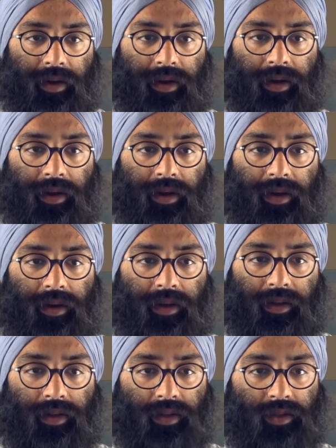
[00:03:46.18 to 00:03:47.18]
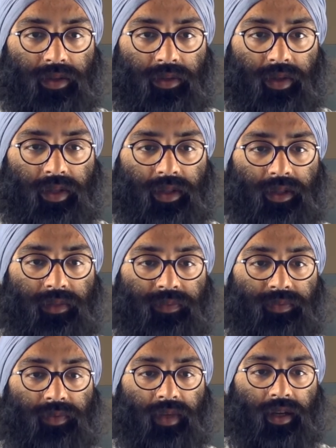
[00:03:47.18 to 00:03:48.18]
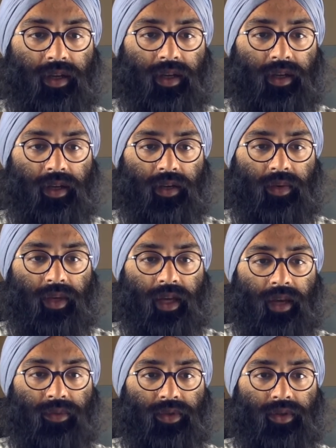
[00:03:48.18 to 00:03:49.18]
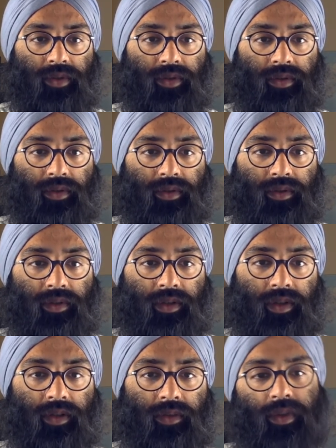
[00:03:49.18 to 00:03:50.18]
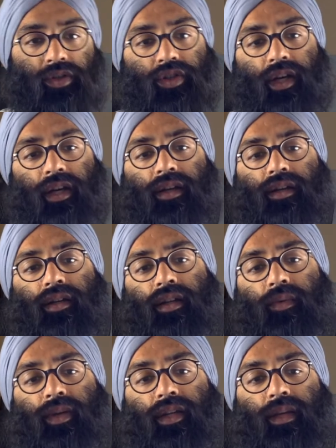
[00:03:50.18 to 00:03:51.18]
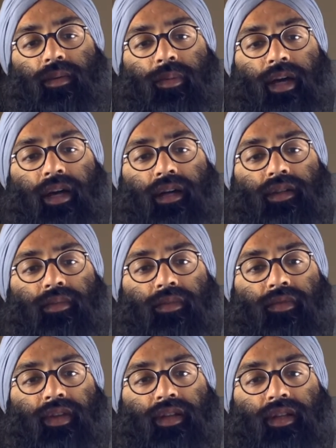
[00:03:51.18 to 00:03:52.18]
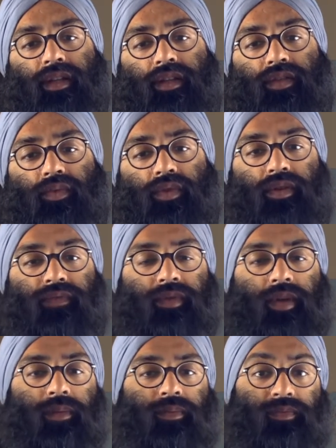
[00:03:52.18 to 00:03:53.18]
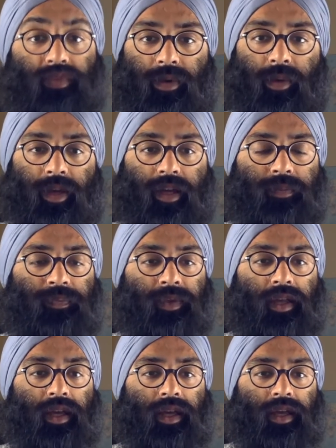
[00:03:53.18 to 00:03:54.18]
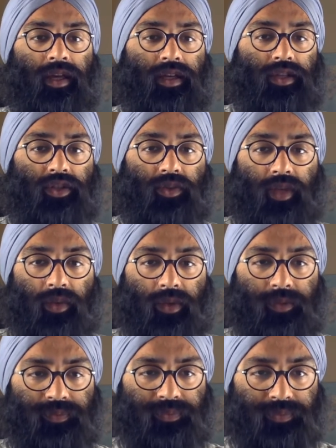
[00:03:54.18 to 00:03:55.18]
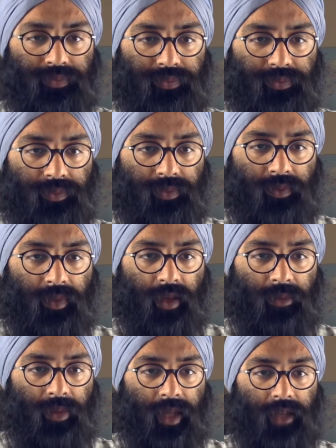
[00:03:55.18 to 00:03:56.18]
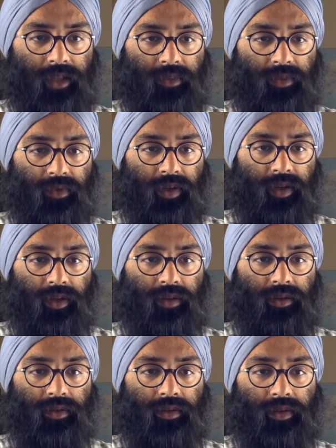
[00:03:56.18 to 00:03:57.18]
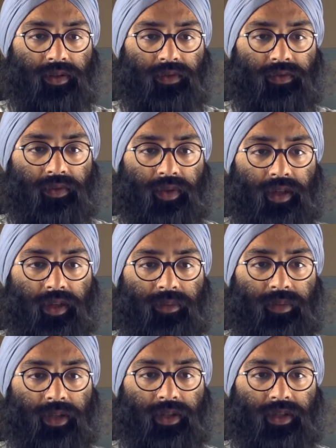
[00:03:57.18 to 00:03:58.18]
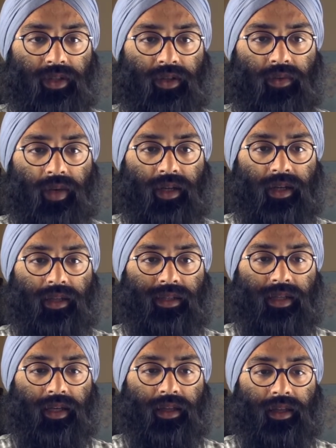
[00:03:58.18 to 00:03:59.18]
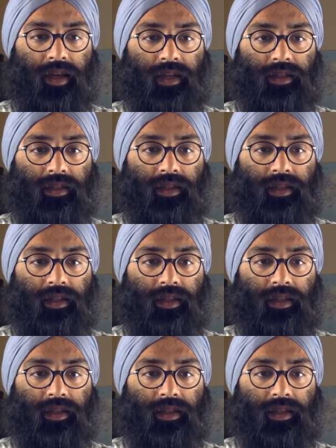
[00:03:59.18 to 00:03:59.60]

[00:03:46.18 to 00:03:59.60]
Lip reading: Let's do it. And now we capture here with check. And then we can double back to prevent this rook from coming in. Let's do another one. Black to move here. There's a free piece here. Why not take that?